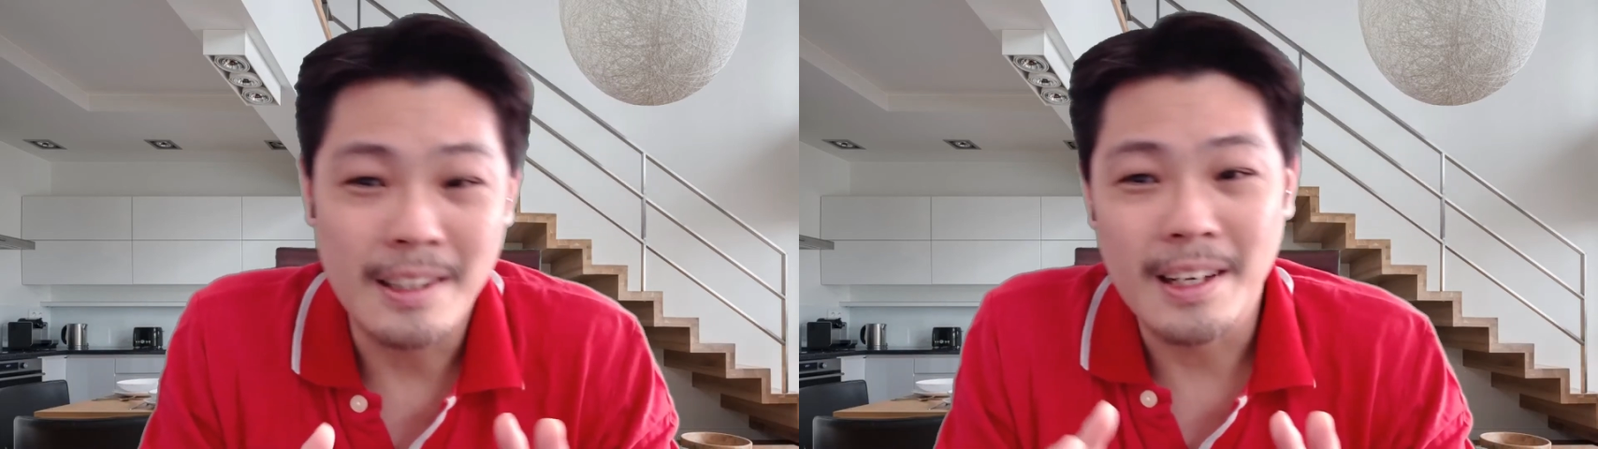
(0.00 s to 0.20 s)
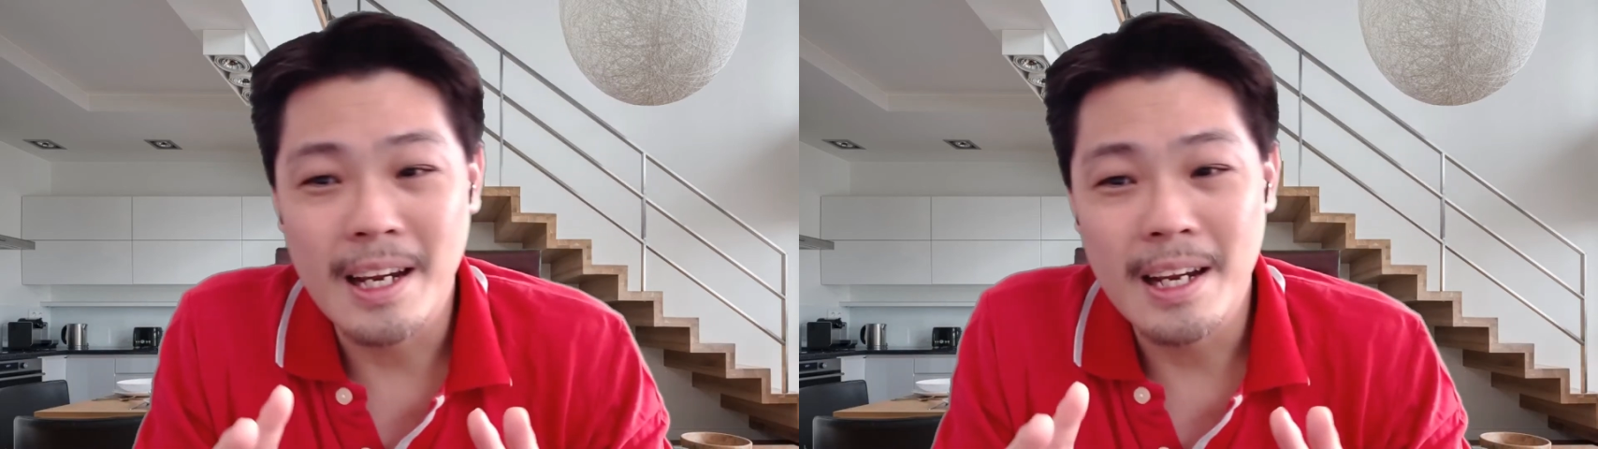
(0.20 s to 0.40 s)

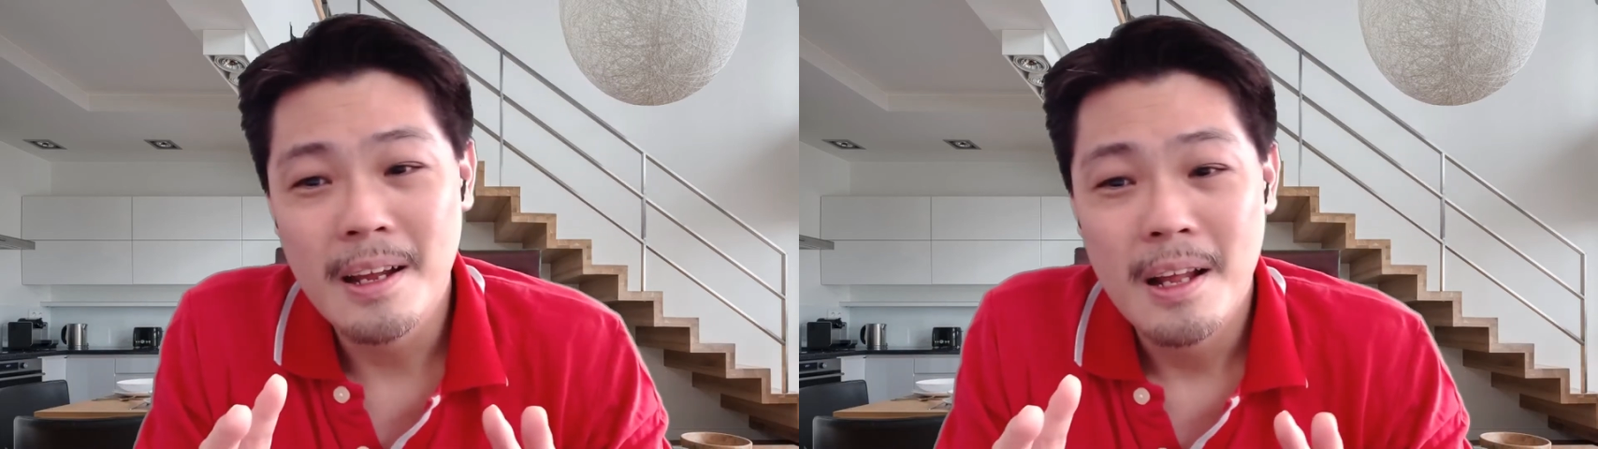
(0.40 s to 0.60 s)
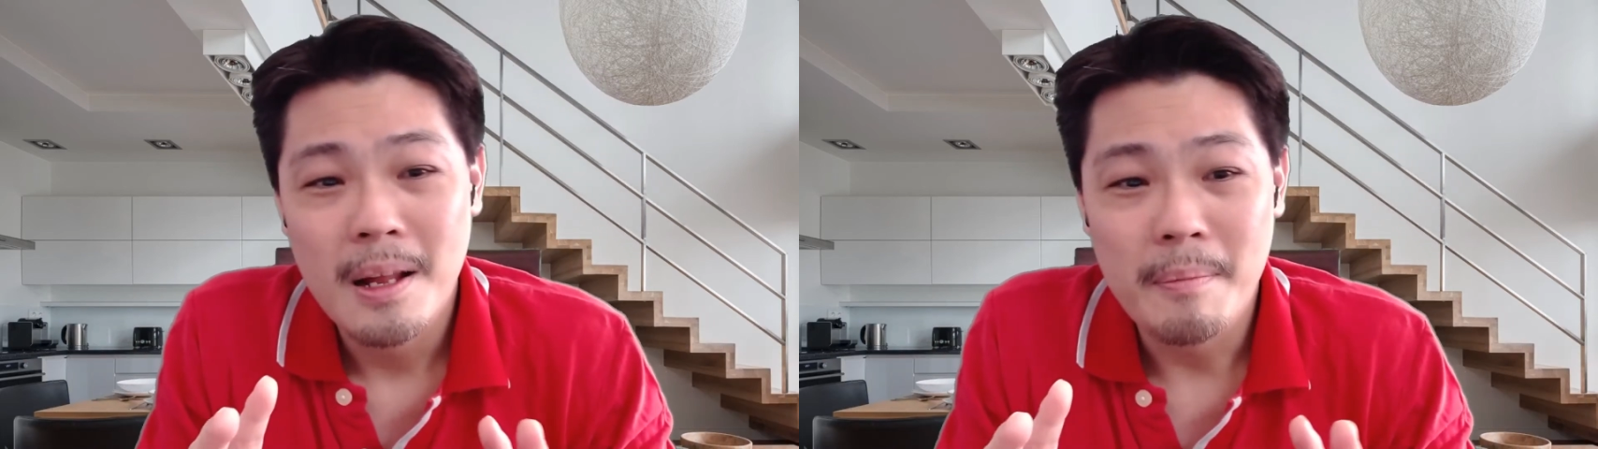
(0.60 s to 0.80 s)
Okay,
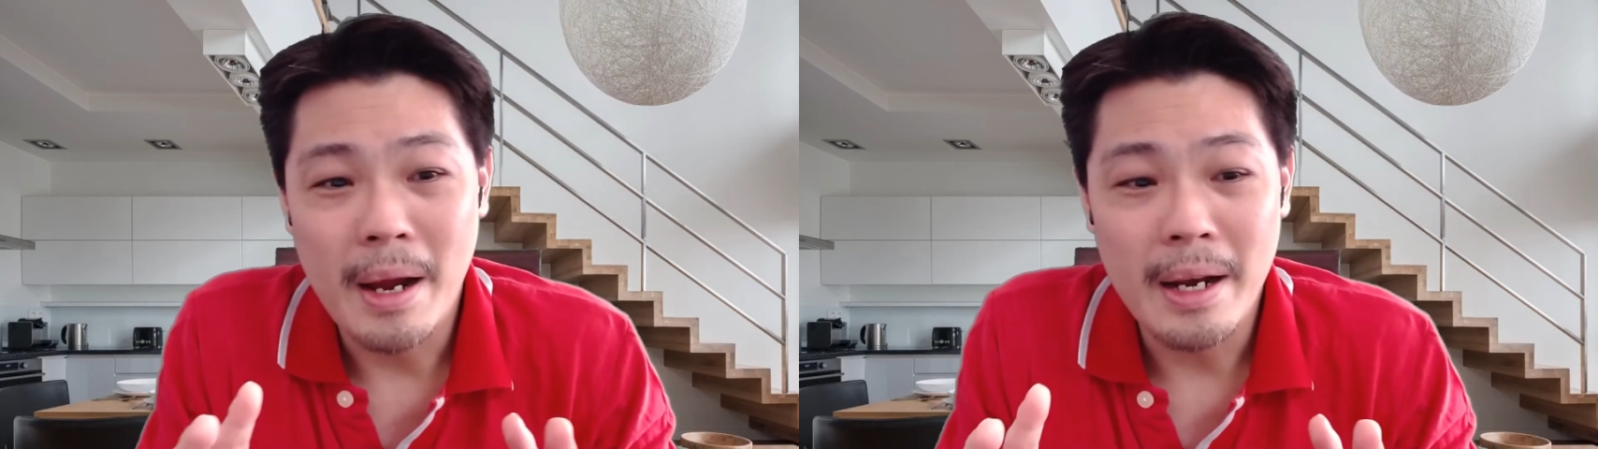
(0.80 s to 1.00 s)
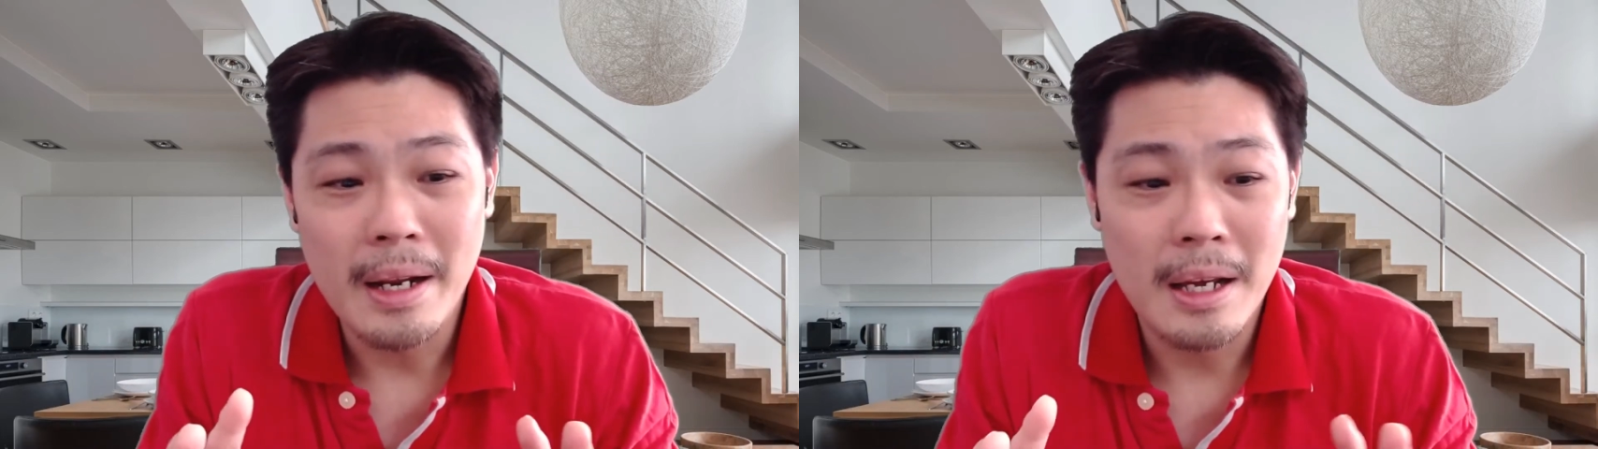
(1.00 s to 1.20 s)

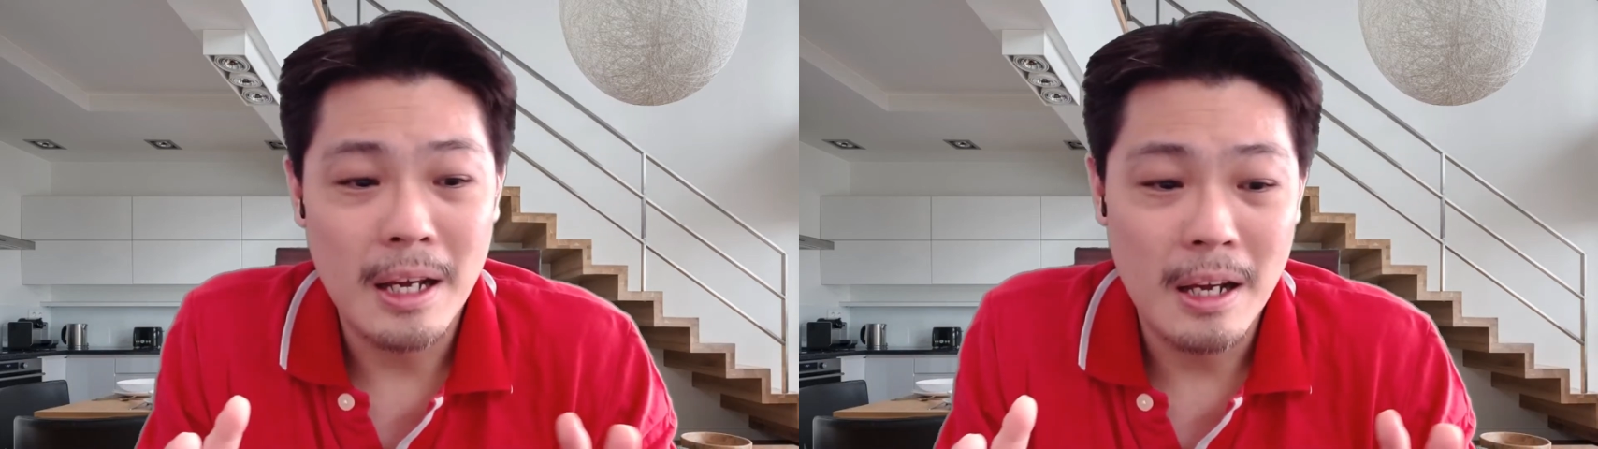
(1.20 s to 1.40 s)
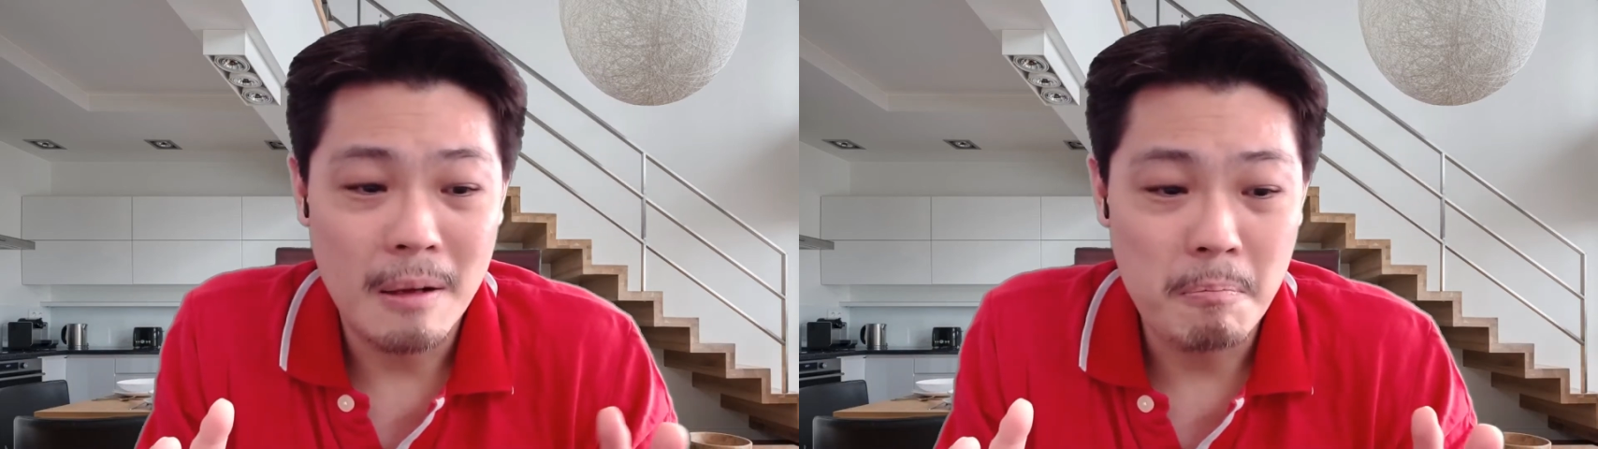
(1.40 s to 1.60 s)
but
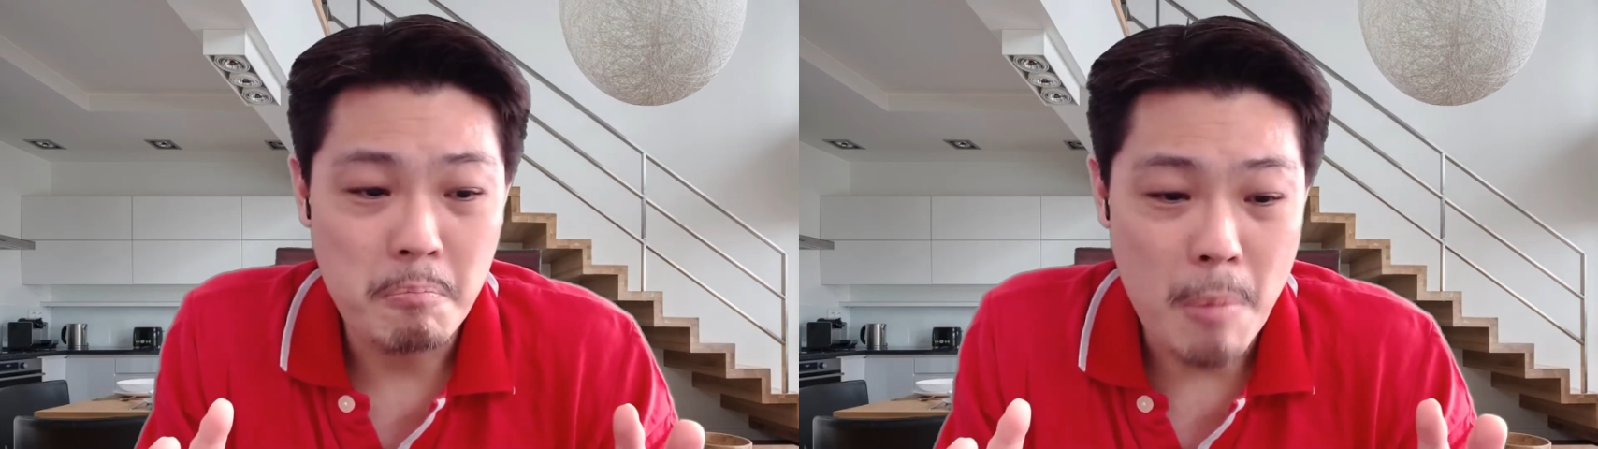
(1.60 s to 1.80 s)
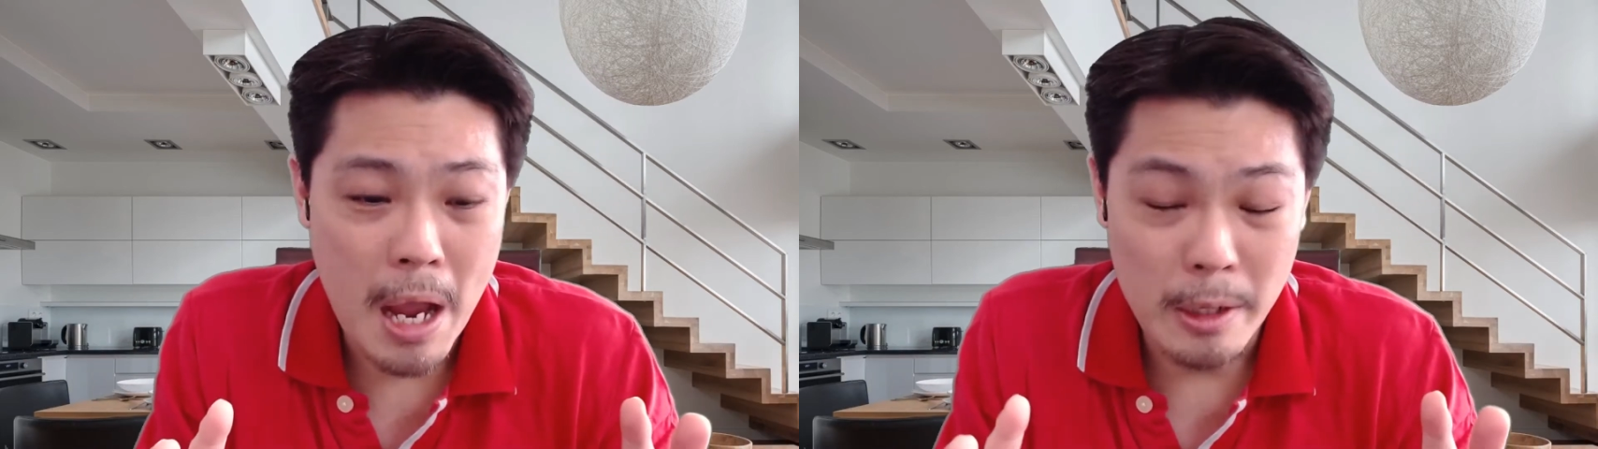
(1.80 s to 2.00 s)

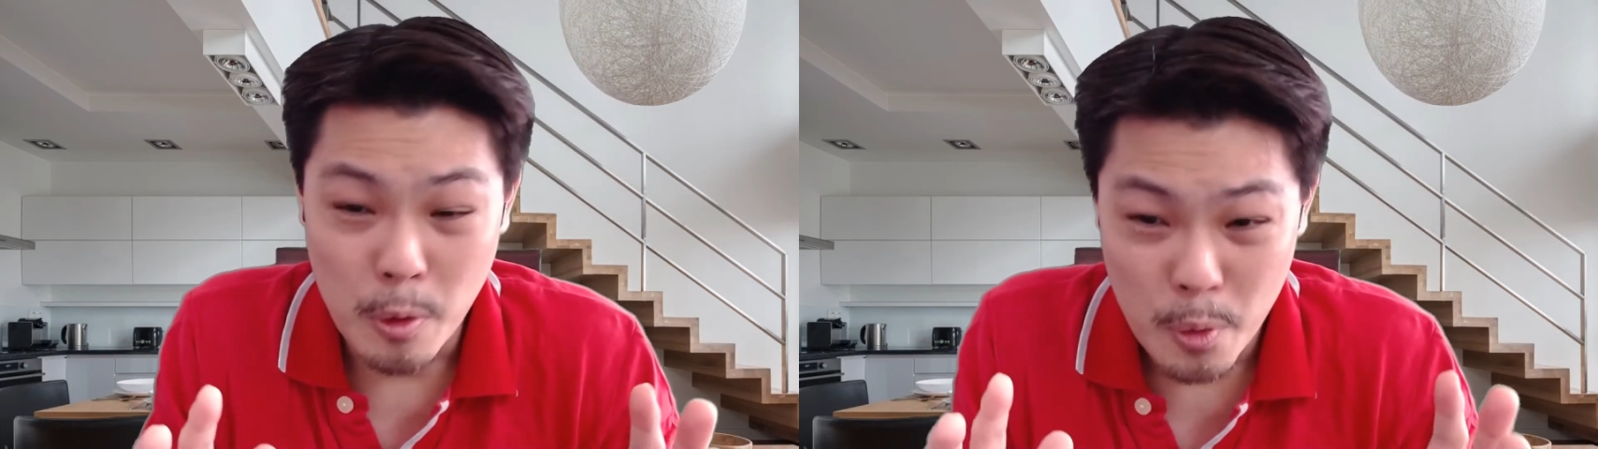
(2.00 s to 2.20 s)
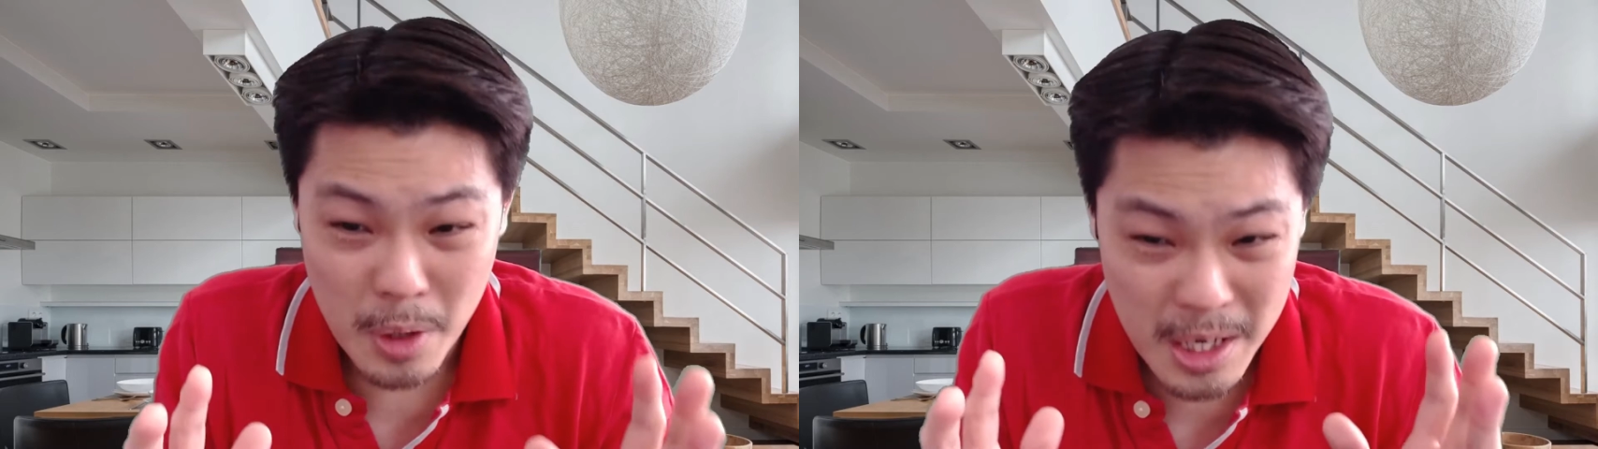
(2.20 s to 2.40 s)
I
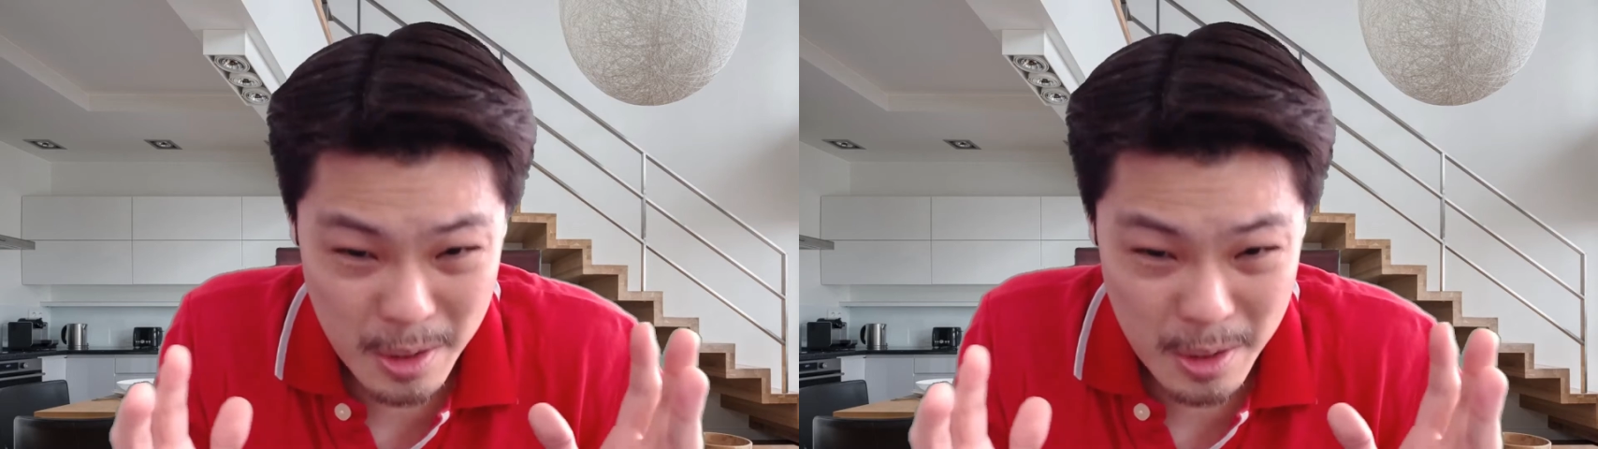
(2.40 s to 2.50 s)
don't really